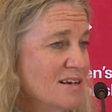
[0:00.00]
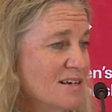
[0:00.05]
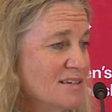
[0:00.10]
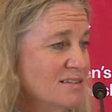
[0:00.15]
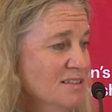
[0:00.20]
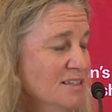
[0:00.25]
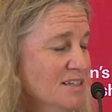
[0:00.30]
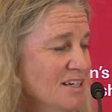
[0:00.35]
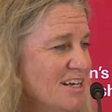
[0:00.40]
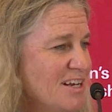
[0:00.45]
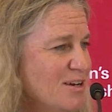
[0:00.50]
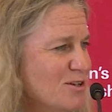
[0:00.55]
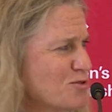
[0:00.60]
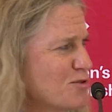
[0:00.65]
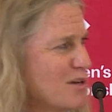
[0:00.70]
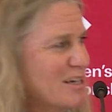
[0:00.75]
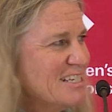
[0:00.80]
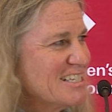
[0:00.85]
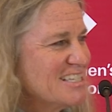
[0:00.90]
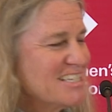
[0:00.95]
And you know, it's
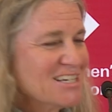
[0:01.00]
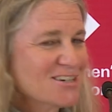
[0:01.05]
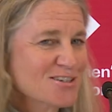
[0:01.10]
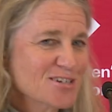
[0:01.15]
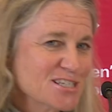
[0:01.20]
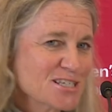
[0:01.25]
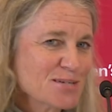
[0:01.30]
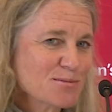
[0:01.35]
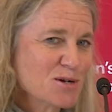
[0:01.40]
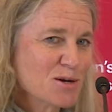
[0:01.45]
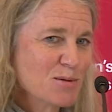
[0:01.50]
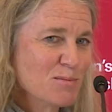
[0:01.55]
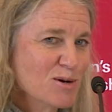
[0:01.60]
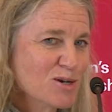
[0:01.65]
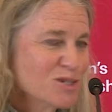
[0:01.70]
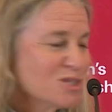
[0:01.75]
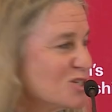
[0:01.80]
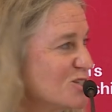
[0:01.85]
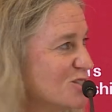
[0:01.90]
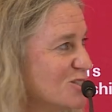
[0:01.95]
great to see her in some
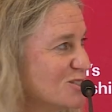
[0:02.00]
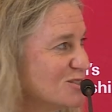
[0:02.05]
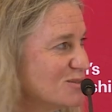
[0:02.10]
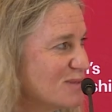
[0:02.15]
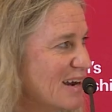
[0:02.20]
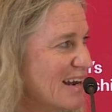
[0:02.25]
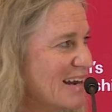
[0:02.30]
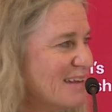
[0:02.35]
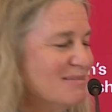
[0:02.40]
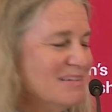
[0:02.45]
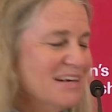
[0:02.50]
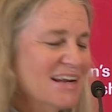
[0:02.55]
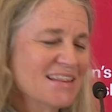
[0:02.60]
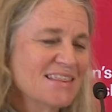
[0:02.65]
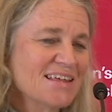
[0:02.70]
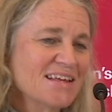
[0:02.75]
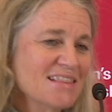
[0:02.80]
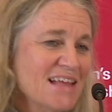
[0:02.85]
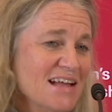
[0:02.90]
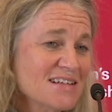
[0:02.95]
commercials, right? I mean, I
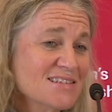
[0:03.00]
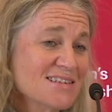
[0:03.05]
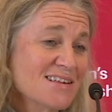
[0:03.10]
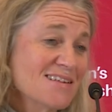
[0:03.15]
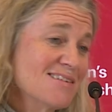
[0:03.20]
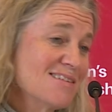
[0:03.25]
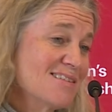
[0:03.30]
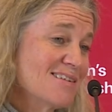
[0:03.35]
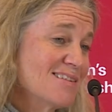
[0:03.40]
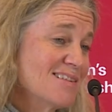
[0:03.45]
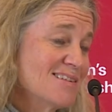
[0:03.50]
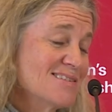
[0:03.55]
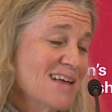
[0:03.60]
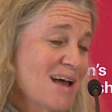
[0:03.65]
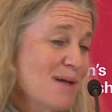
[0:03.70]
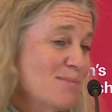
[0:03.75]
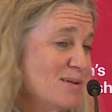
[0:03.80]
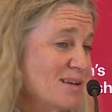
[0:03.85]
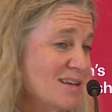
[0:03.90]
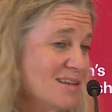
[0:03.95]
think that's the other thing that's
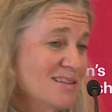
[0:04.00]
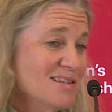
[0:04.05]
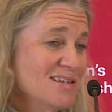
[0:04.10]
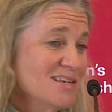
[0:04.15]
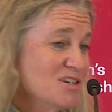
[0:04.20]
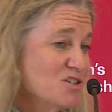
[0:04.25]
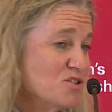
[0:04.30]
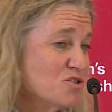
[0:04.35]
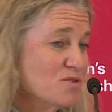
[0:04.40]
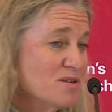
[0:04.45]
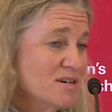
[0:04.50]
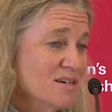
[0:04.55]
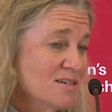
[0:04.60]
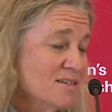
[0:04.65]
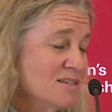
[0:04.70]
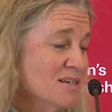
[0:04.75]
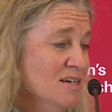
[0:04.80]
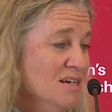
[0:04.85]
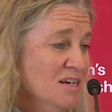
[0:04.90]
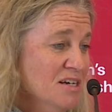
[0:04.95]
happening in the industry
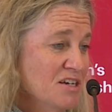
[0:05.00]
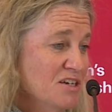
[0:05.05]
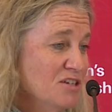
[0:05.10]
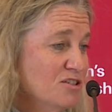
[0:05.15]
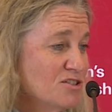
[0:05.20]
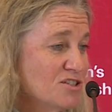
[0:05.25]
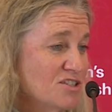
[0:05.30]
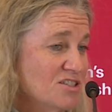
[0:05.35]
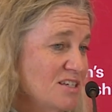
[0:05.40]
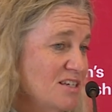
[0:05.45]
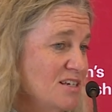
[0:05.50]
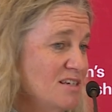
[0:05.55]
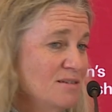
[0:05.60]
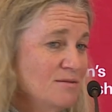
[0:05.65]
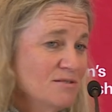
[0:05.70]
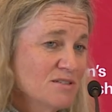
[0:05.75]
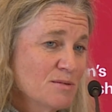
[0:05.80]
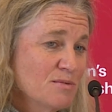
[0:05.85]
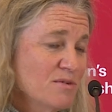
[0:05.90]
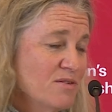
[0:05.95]
is you'll see
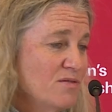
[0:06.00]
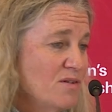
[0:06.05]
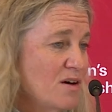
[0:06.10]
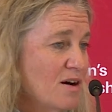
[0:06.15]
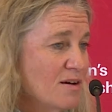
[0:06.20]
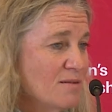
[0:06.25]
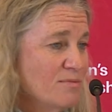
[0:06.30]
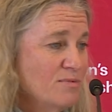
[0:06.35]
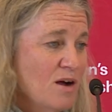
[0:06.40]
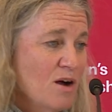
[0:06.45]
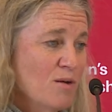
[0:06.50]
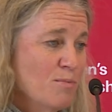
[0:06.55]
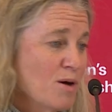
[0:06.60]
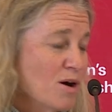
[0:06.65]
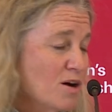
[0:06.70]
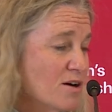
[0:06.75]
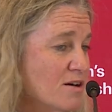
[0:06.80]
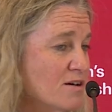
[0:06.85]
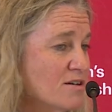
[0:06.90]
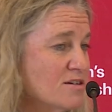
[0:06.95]
some of our, our
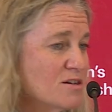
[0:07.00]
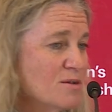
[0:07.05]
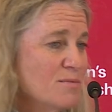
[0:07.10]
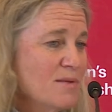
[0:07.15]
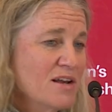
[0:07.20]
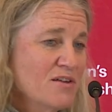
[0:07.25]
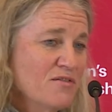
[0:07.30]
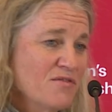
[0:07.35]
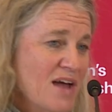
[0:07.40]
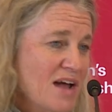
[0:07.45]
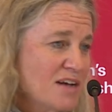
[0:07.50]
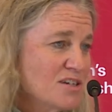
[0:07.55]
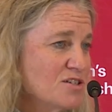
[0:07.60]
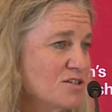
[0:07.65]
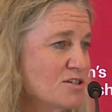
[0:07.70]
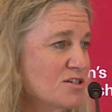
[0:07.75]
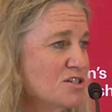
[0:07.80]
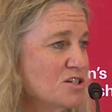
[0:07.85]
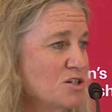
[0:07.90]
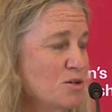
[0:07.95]
partners, our
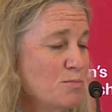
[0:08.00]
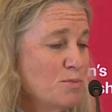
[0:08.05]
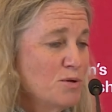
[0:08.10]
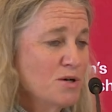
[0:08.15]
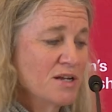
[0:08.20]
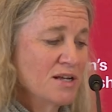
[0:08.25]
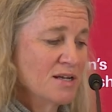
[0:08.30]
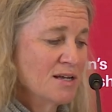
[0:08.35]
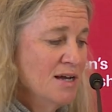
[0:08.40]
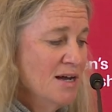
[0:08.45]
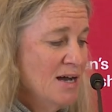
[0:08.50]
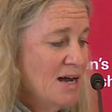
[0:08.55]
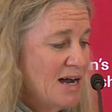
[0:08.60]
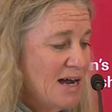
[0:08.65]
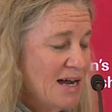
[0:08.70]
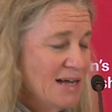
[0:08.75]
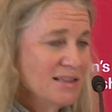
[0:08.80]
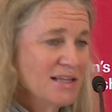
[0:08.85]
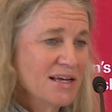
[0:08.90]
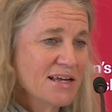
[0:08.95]
manufacturers, you know, putting
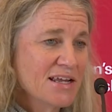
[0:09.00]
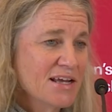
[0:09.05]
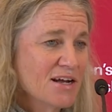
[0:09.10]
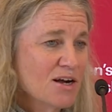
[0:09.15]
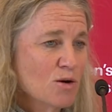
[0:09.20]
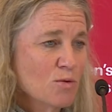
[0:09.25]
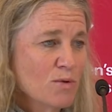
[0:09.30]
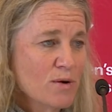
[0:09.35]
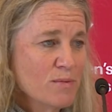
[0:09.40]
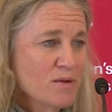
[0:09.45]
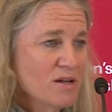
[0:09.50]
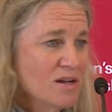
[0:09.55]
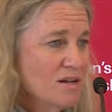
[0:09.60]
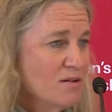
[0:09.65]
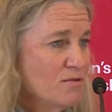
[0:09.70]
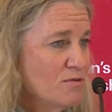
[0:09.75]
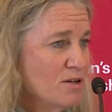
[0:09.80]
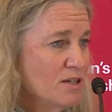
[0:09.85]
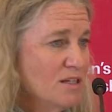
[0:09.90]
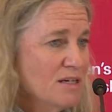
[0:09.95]
highlighting our women
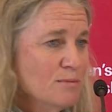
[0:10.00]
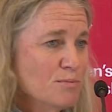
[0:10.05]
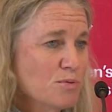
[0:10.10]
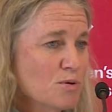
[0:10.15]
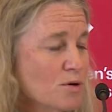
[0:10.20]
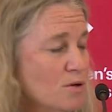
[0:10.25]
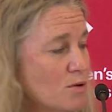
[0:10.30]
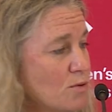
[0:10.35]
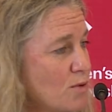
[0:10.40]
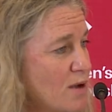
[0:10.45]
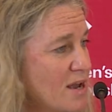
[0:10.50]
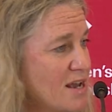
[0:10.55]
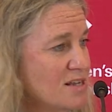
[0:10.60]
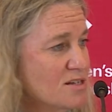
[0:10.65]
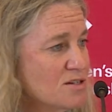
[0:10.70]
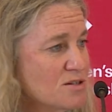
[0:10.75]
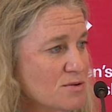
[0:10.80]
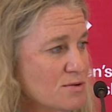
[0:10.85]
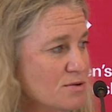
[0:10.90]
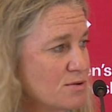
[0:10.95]
in really important
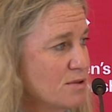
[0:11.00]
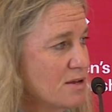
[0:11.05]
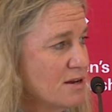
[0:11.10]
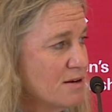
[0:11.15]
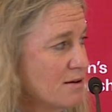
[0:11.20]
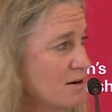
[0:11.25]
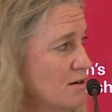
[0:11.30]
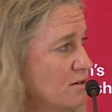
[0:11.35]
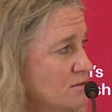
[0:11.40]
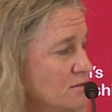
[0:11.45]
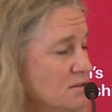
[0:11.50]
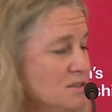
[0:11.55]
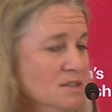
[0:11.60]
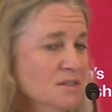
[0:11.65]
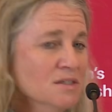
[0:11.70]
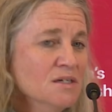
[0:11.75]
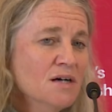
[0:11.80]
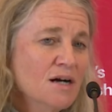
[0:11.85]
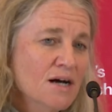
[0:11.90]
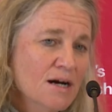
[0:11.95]
ways through their own,
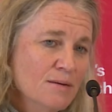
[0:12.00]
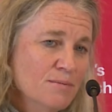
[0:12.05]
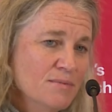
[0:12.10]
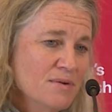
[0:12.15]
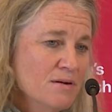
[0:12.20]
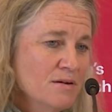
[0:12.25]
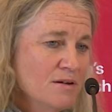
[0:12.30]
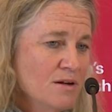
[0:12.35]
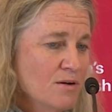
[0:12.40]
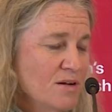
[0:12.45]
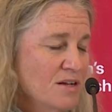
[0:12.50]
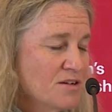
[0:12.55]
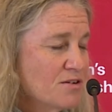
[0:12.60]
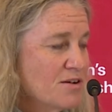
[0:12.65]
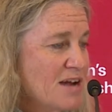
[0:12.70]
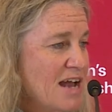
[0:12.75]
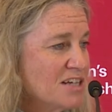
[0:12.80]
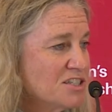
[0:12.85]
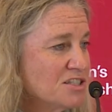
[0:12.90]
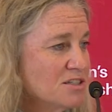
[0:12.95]
um, you know,
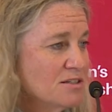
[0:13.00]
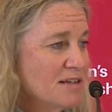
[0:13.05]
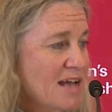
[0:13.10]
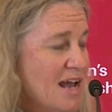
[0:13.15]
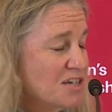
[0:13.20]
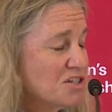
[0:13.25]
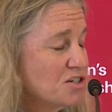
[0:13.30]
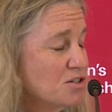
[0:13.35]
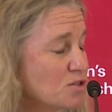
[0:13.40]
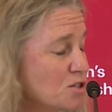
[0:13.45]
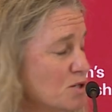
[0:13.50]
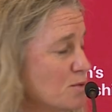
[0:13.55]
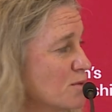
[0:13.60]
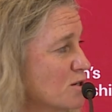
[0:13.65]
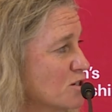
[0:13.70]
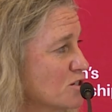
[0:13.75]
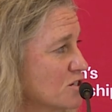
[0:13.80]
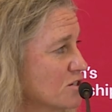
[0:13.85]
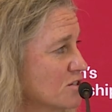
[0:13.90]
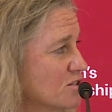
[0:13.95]
international, national
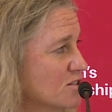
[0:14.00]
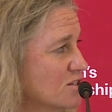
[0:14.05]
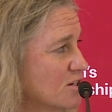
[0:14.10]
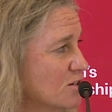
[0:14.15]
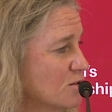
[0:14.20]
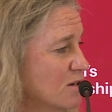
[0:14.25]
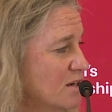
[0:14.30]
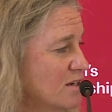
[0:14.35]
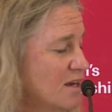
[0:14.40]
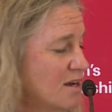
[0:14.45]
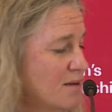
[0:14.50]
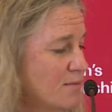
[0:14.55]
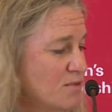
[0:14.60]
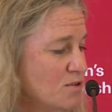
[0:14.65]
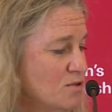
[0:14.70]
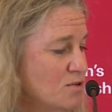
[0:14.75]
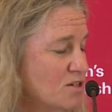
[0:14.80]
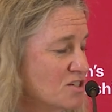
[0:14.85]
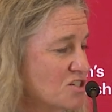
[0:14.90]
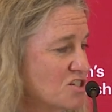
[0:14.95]
commercials. So um,
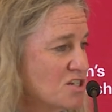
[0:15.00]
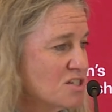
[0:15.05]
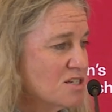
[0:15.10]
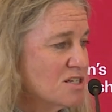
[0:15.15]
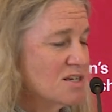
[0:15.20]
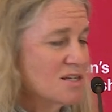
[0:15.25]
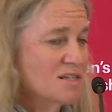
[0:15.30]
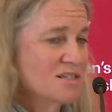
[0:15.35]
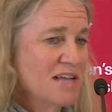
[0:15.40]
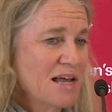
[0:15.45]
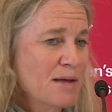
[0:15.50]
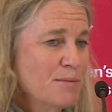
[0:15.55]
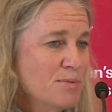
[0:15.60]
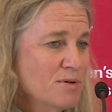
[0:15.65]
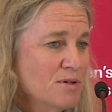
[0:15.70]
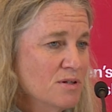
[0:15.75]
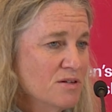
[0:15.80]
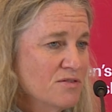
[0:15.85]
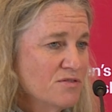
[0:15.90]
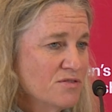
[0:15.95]
Yuka's just an
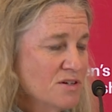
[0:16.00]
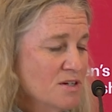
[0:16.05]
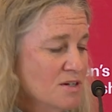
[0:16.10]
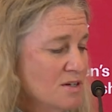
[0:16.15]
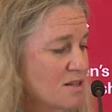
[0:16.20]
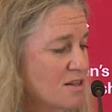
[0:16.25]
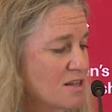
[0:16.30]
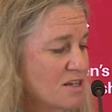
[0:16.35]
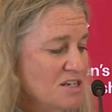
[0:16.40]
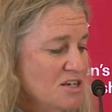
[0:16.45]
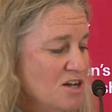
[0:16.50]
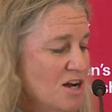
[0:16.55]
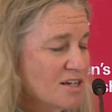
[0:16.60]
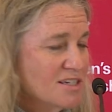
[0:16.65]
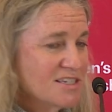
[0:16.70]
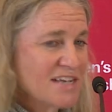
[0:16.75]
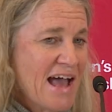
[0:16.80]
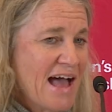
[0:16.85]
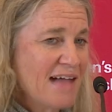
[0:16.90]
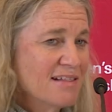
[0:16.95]
example of the young
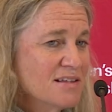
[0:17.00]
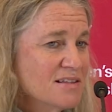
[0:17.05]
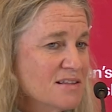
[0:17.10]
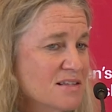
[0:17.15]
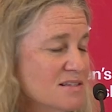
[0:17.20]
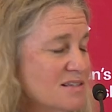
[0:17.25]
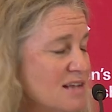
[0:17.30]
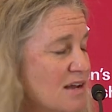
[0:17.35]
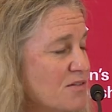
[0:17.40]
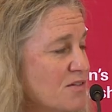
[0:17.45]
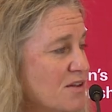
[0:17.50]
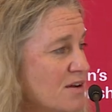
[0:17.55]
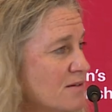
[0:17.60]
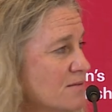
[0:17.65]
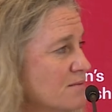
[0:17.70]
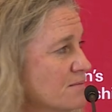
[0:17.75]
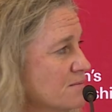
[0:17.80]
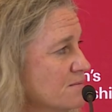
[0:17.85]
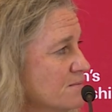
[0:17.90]
talent that's out there.